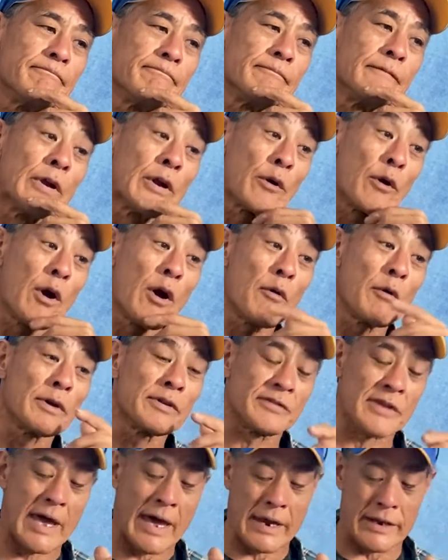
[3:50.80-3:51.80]
we were
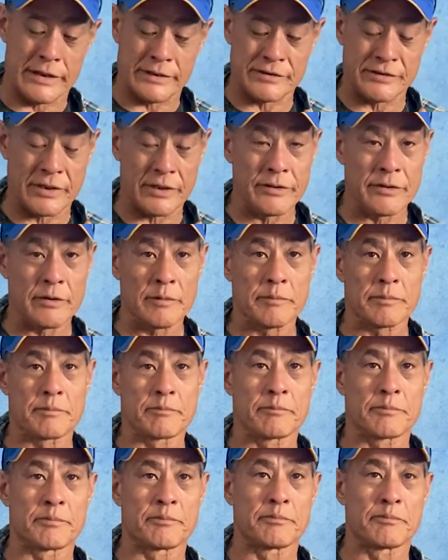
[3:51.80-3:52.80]
always at each other,
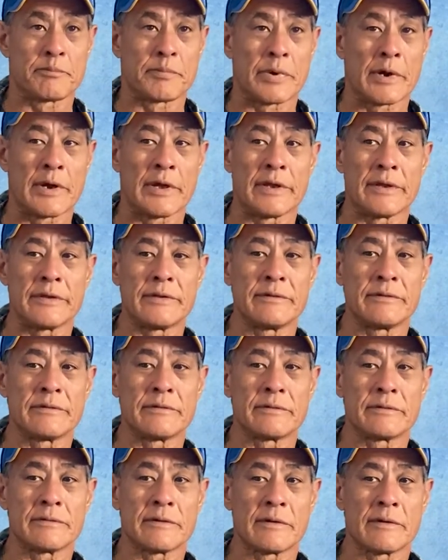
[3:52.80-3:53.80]
mm-hmm. But
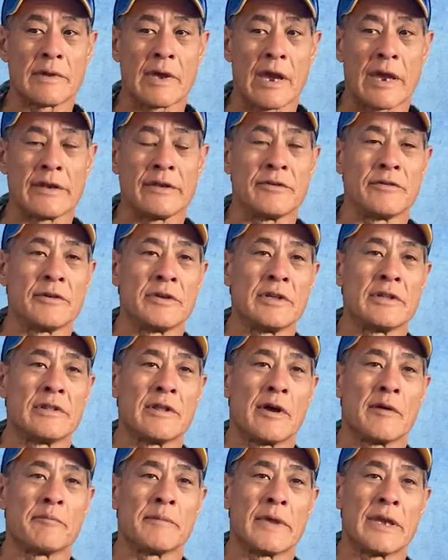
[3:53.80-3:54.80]
I knew he
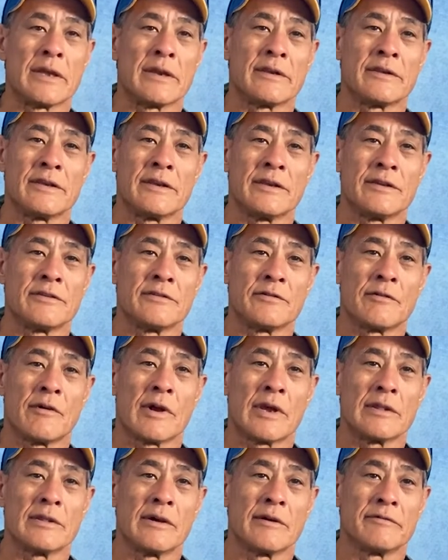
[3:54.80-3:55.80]
loved me and he knew
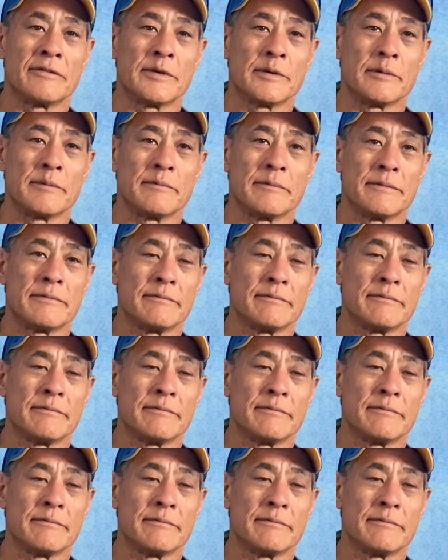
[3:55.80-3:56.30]
I loved him.